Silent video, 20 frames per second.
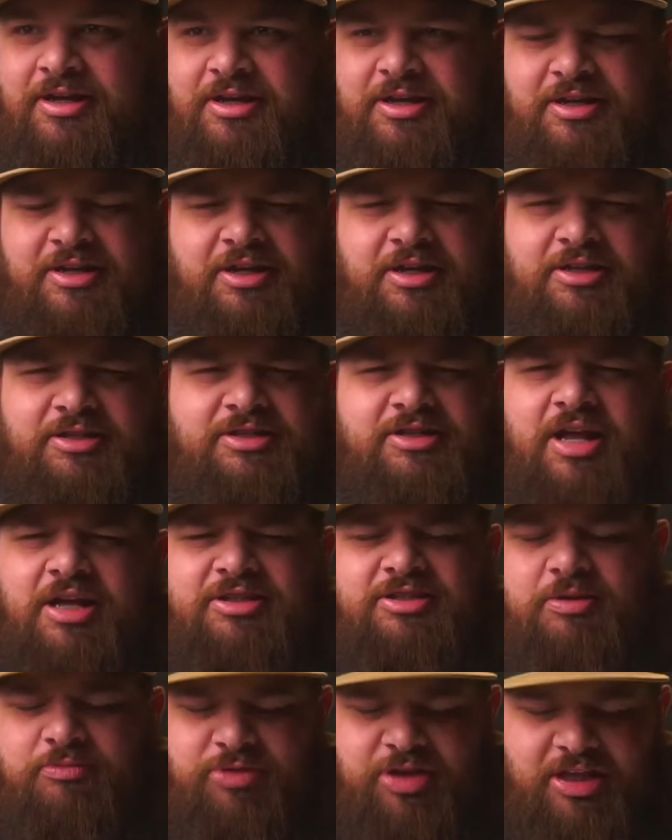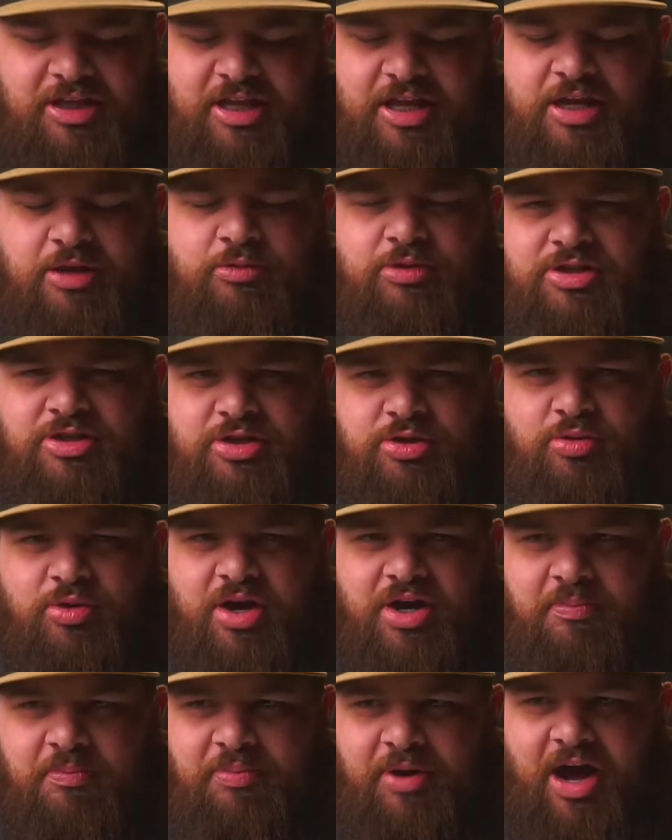It's not something that he would
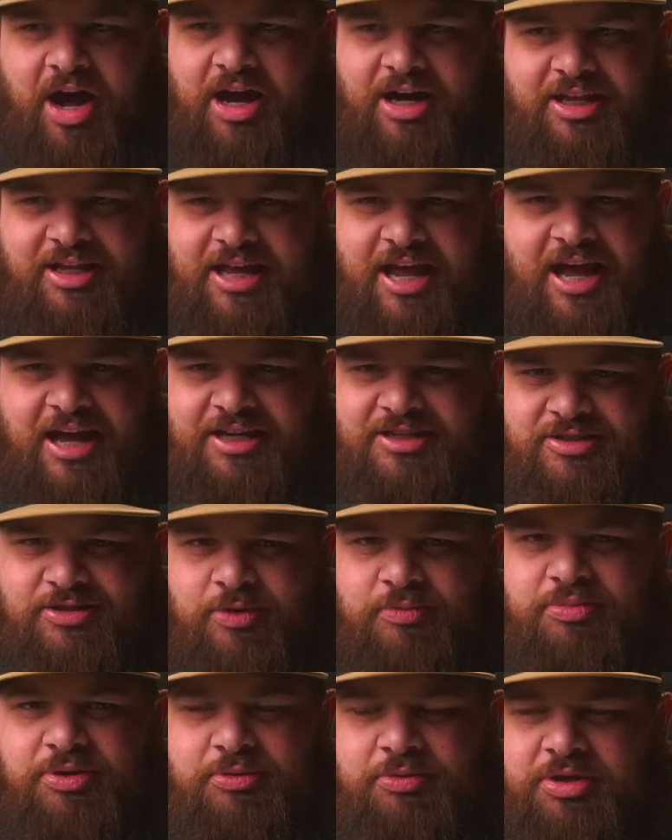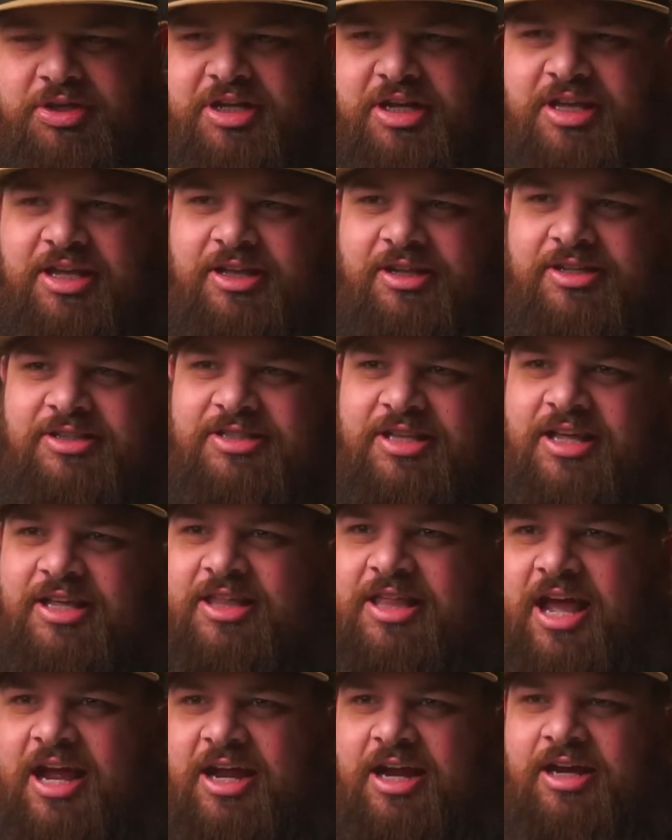do on a podcast. Don't be ridiculous,
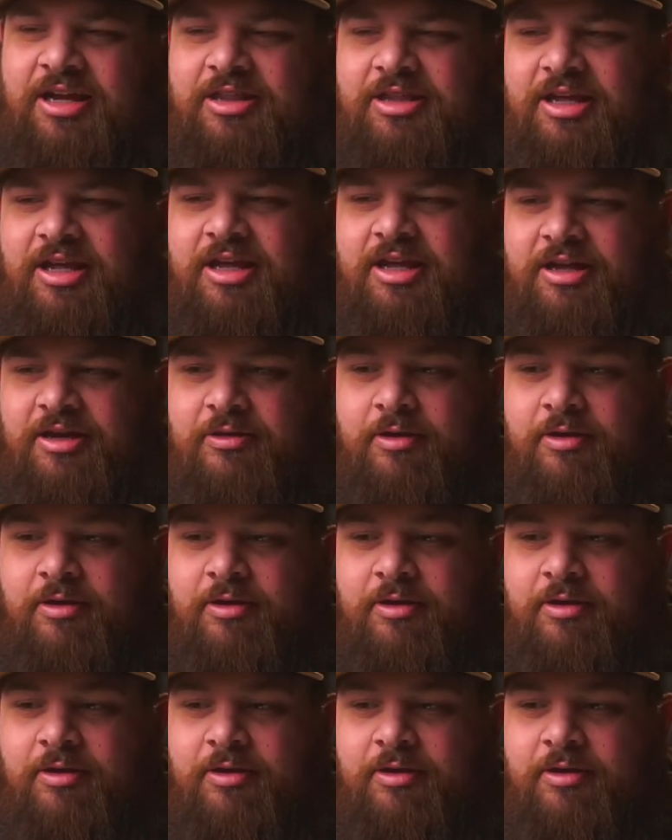like that kind of thing.